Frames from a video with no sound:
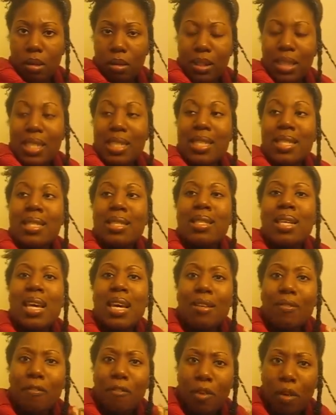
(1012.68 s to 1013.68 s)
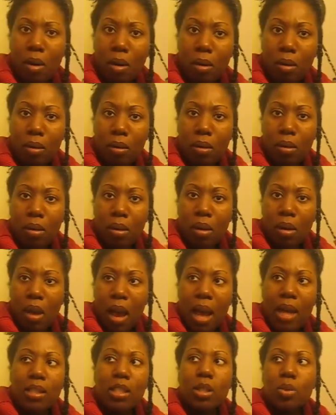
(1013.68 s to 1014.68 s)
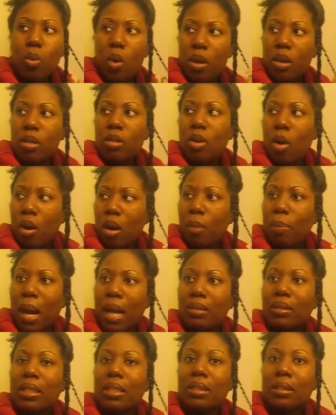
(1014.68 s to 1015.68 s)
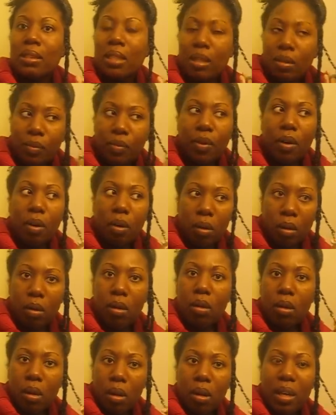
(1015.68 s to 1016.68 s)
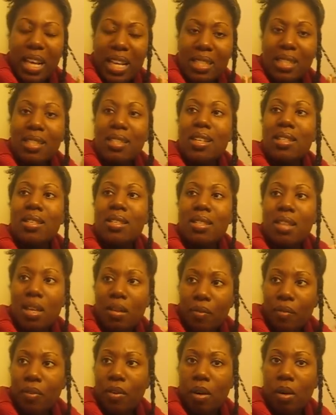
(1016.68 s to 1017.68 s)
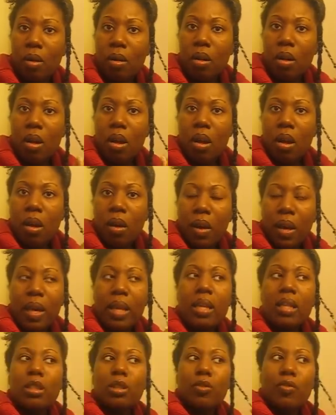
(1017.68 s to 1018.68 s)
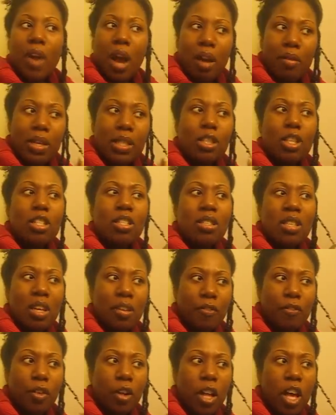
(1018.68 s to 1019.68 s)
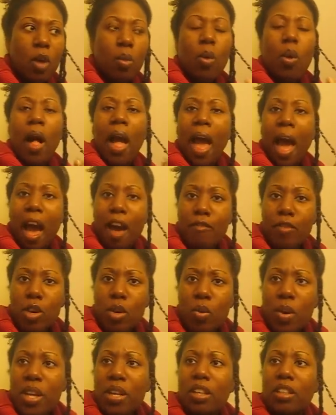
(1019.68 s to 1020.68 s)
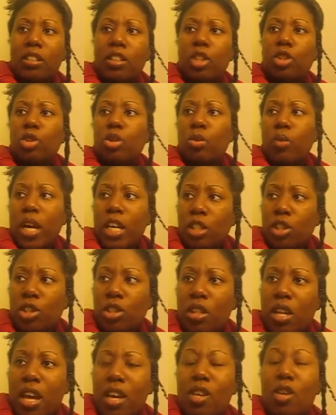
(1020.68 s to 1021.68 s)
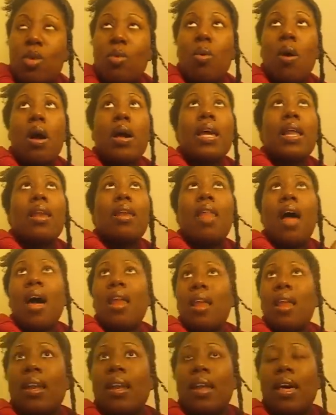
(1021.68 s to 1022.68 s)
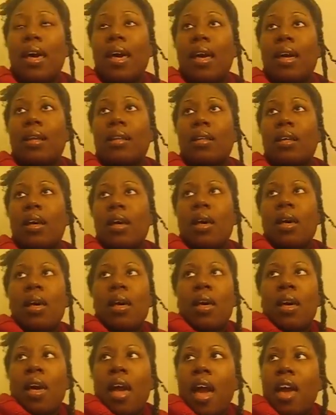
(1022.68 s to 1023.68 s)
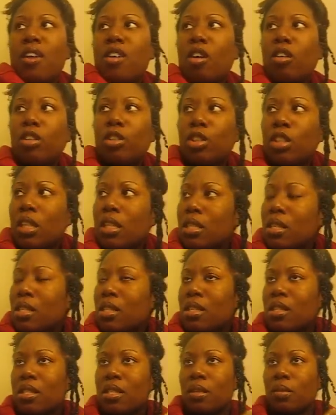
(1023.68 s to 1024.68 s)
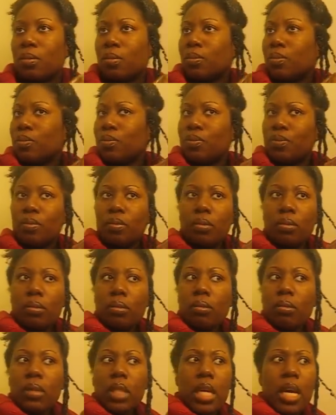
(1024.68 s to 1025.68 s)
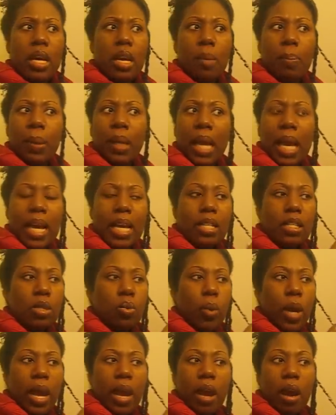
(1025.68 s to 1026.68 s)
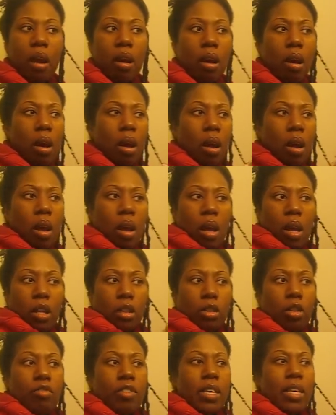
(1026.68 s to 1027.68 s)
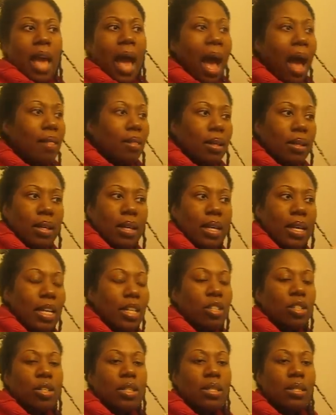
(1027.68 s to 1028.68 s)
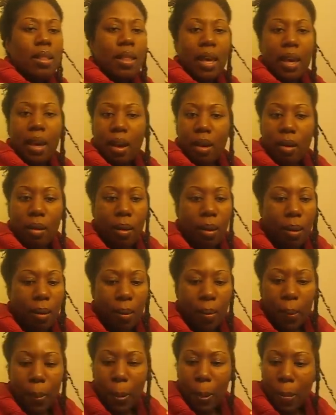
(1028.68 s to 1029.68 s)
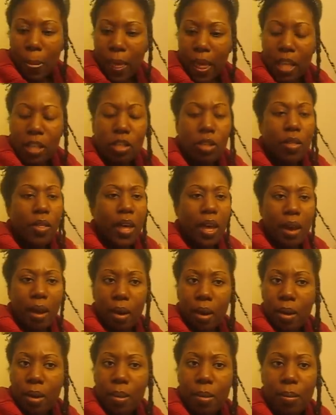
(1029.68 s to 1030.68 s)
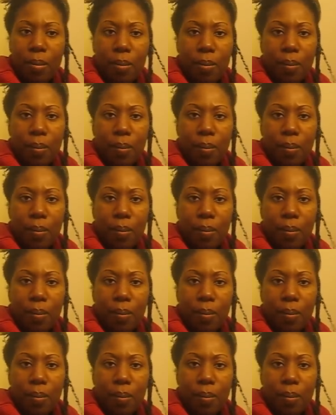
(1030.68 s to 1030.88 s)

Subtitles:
Deceitful. I just want to talk about deceitful. It's deceitful. It is very deceitful. It will have you in a situation and you are in la land, and you're just in a place where the reality is just there. It's there.